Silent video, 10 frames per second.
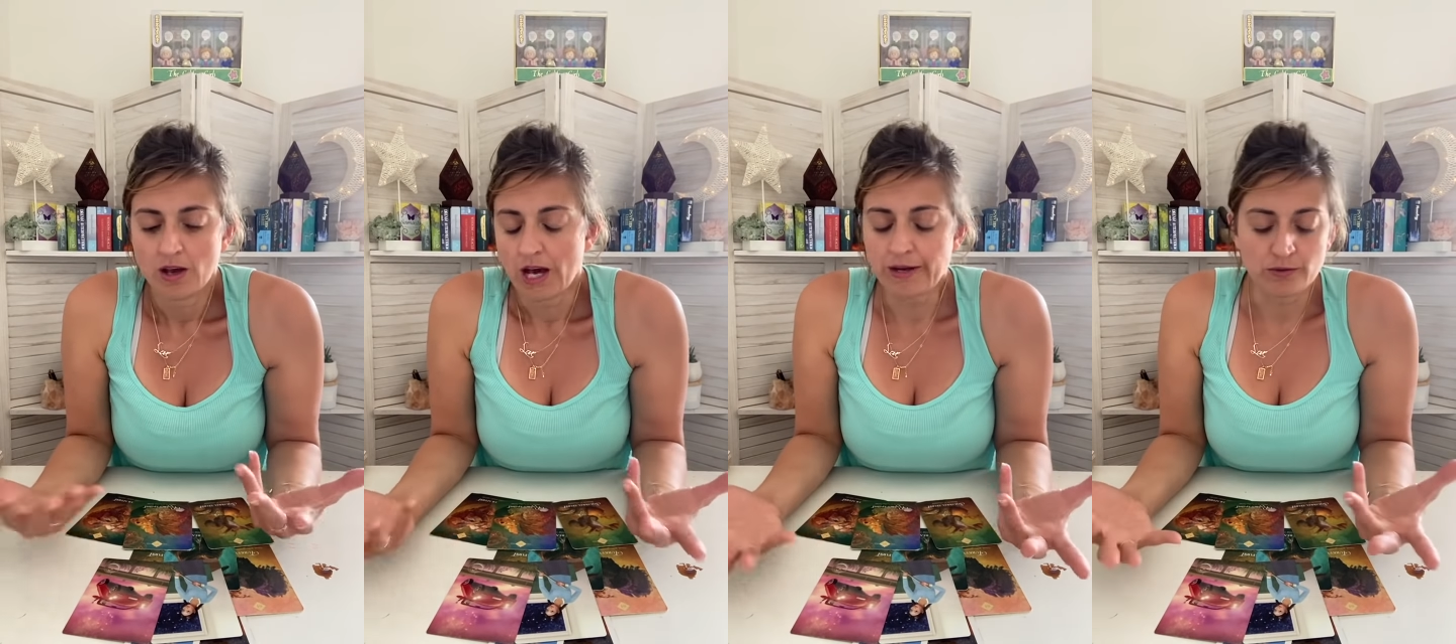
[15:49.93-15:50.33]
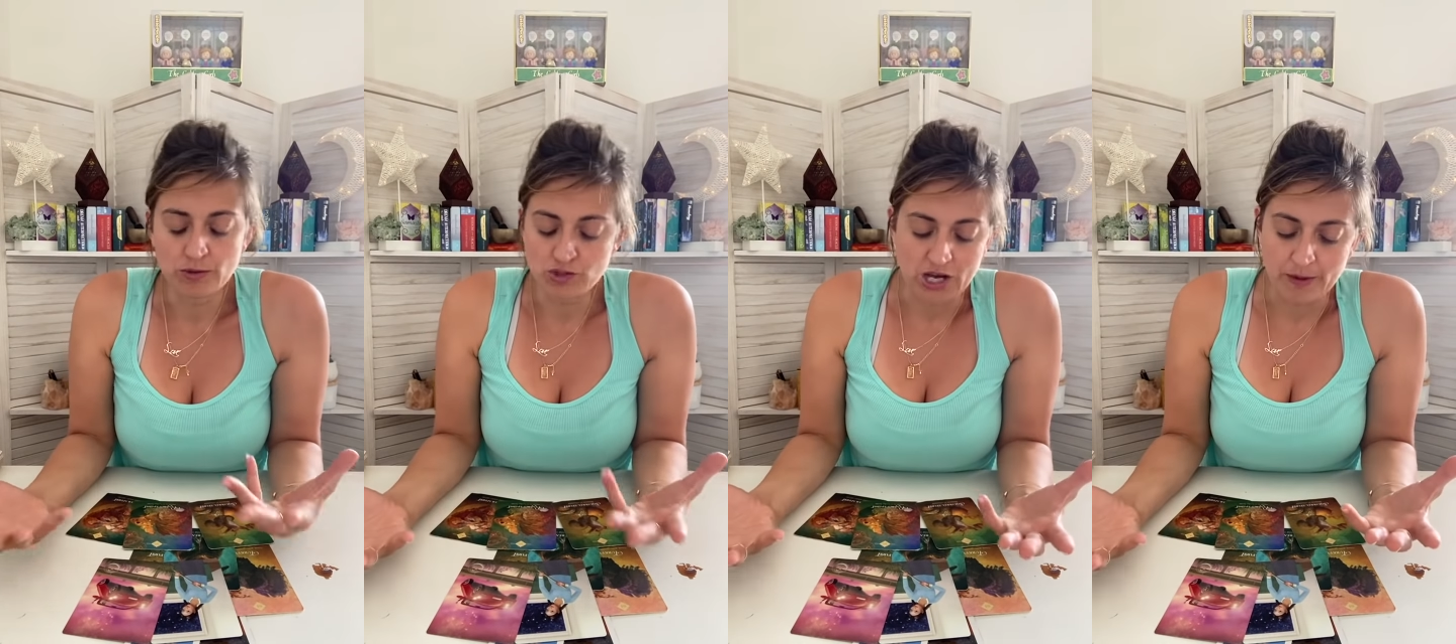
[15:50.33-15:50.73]
I don't
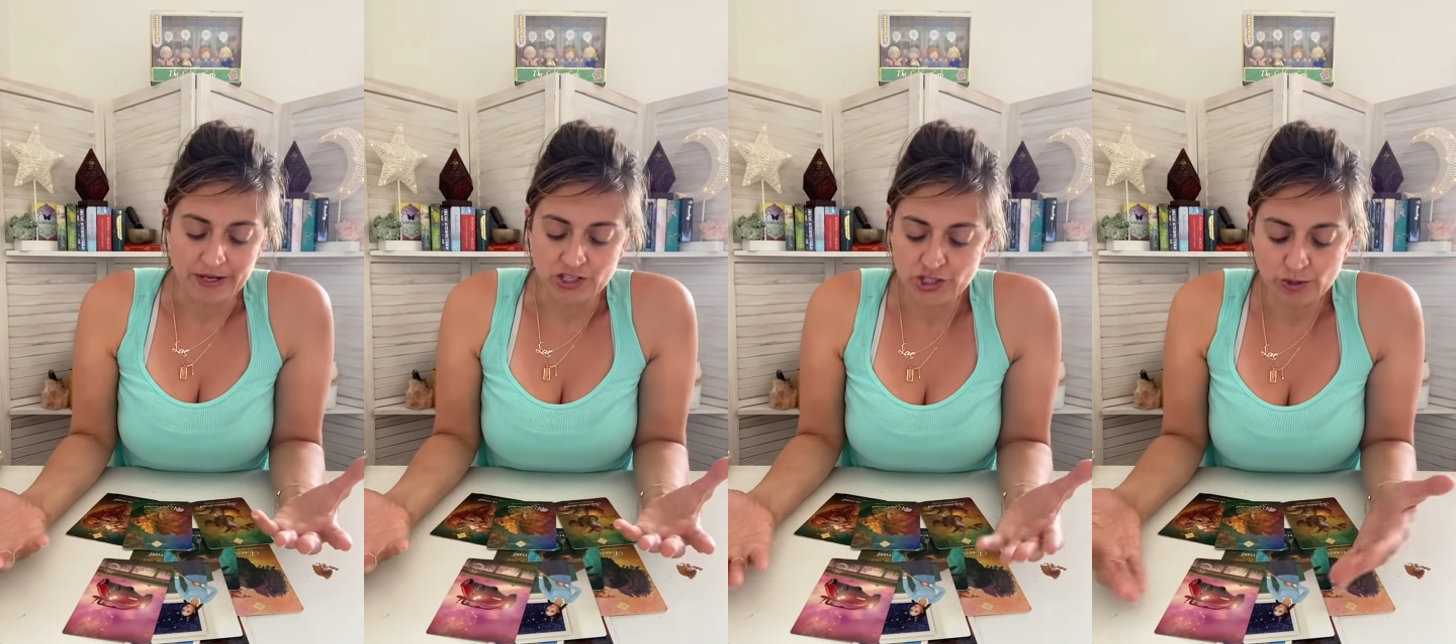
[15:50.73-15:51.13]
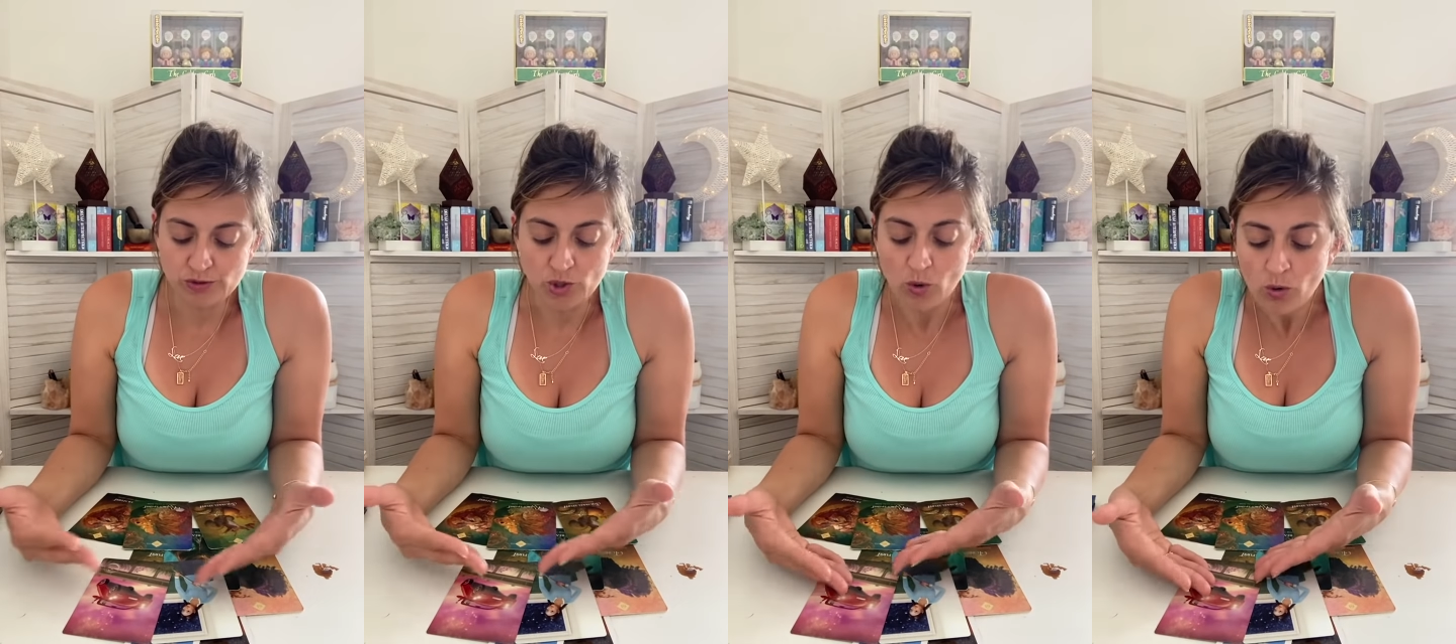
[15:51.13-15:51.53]
know, job
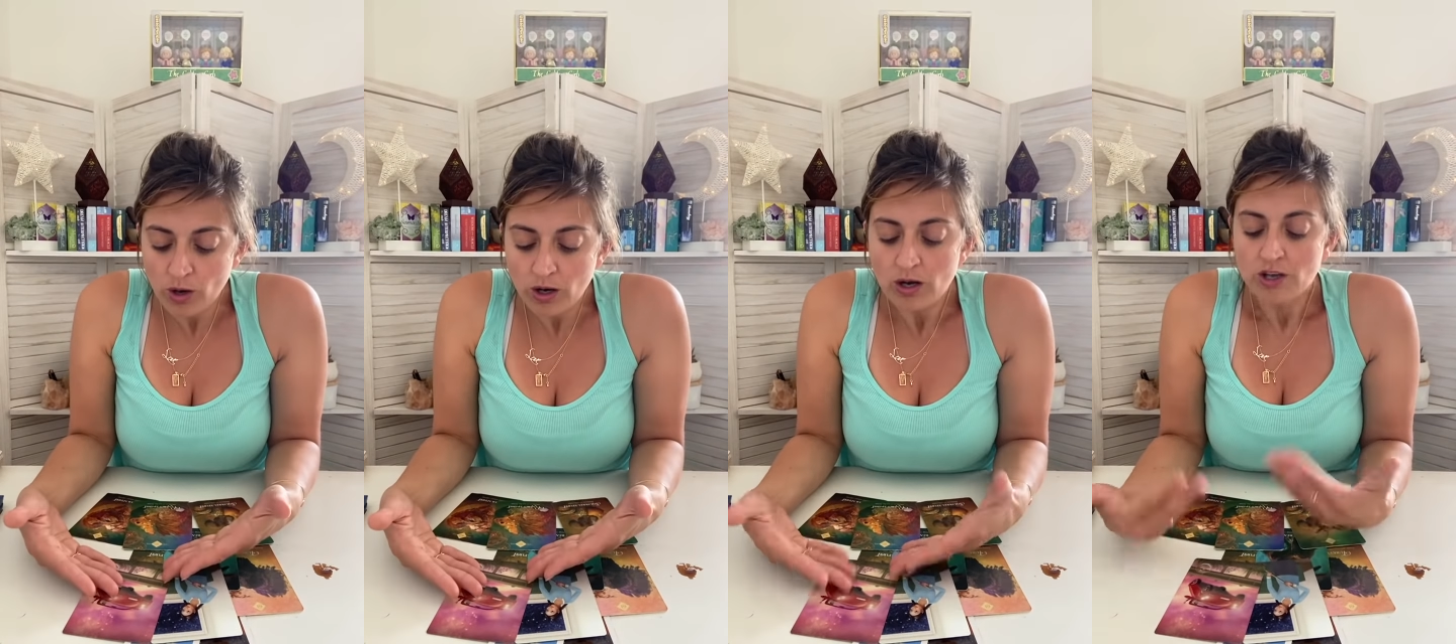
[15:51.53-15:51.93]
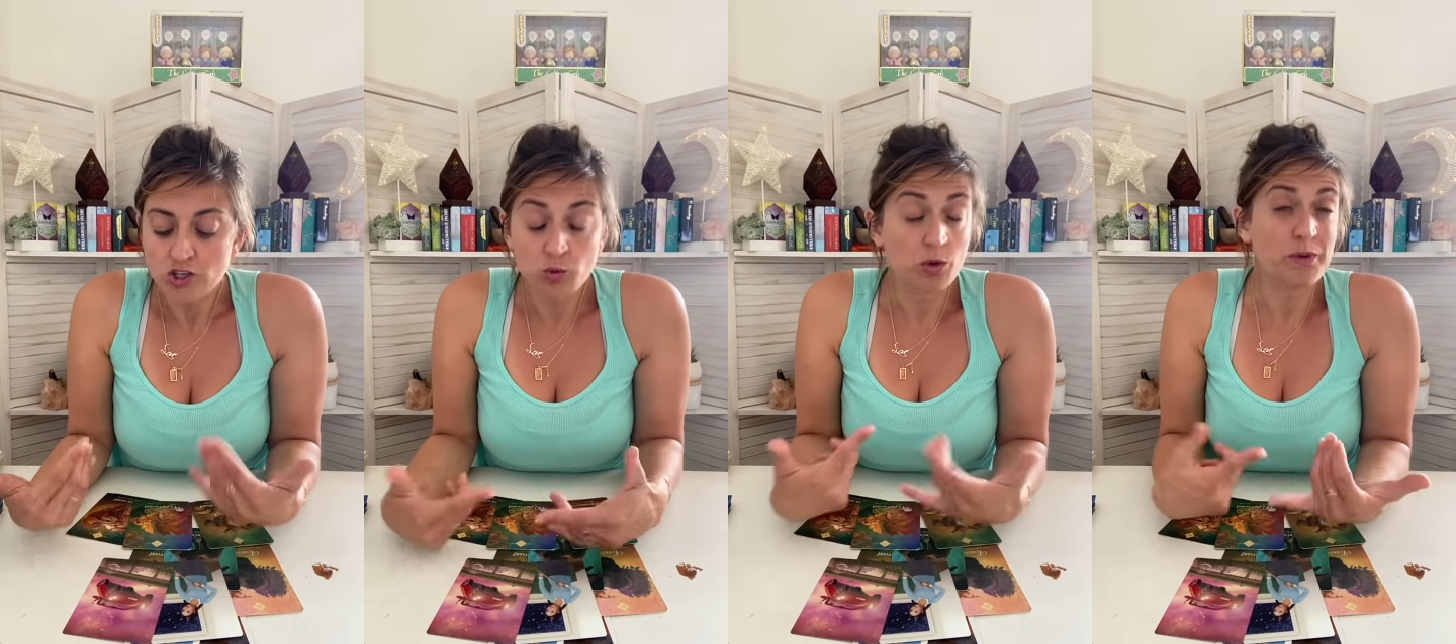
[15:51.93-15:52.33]
issues, or
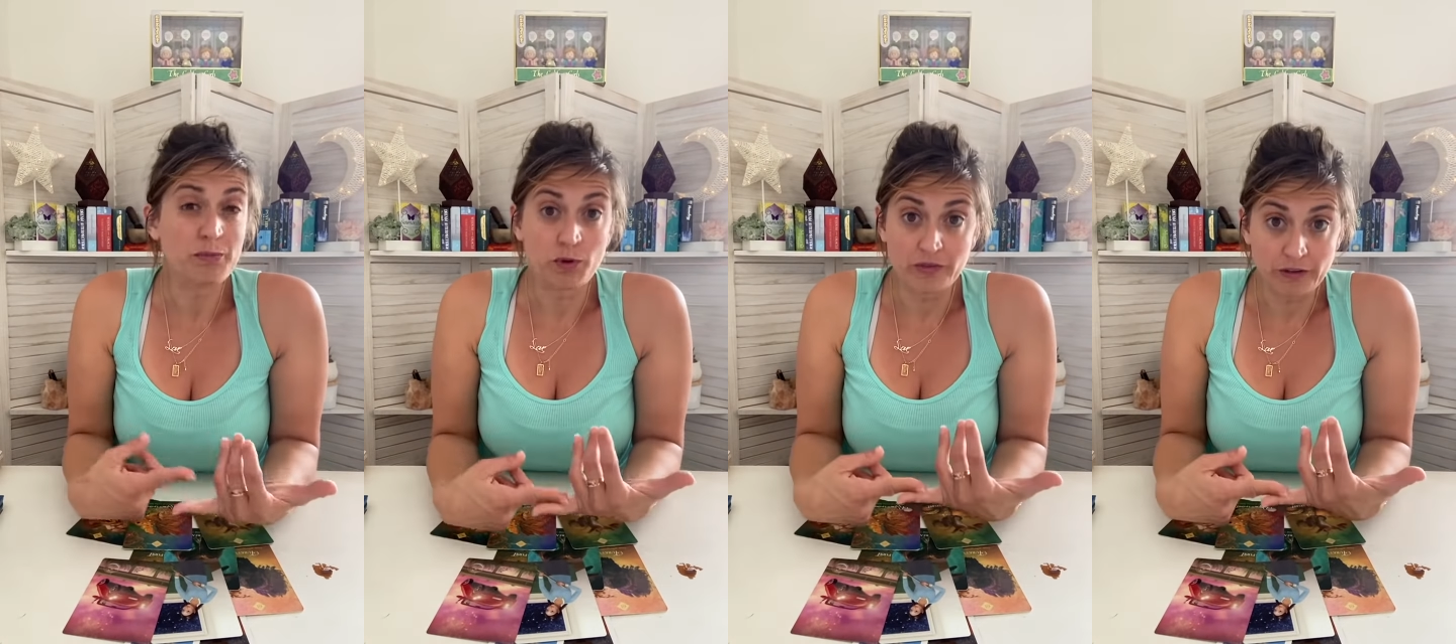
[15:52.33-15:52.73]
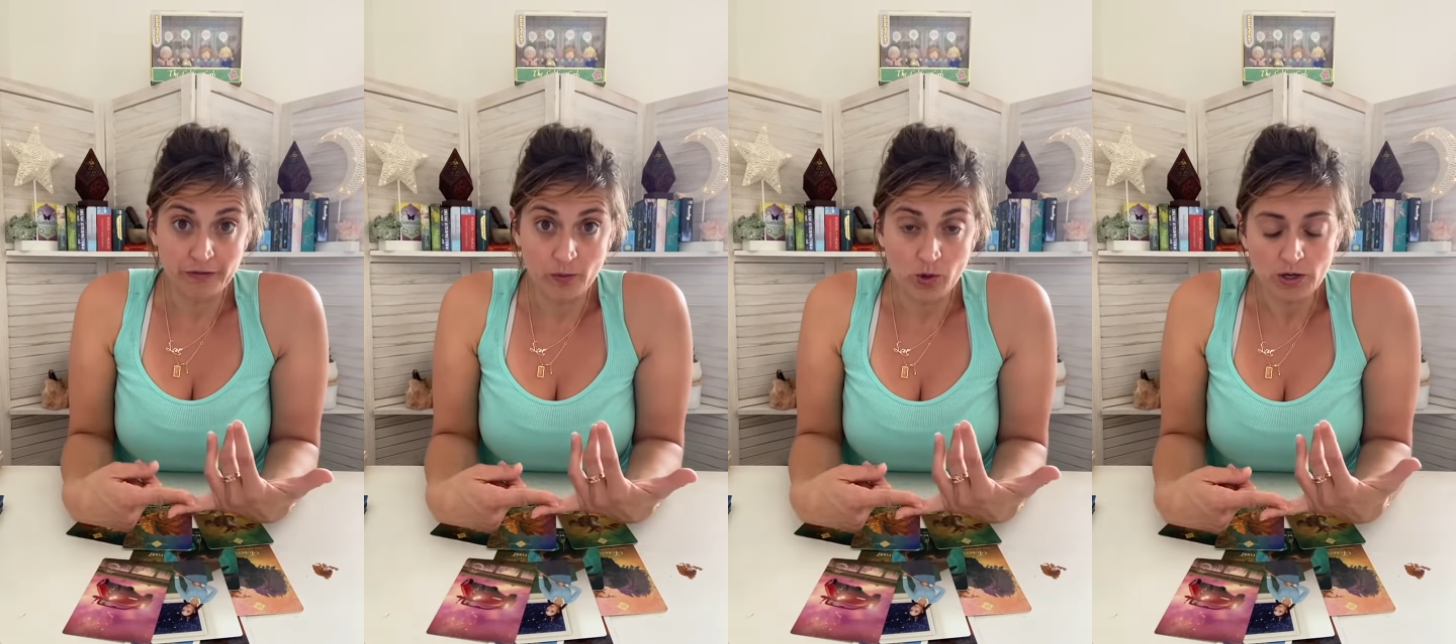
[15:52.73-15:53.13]
you will be moving
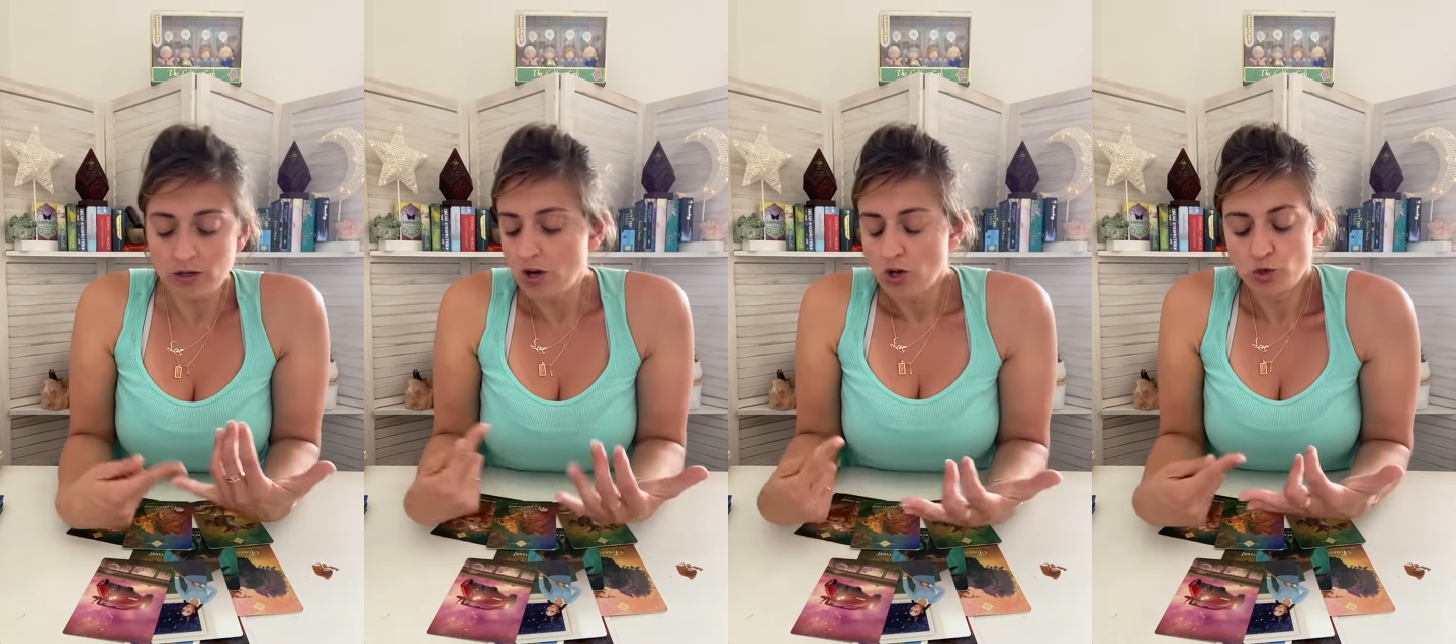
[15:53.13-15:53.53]
for work,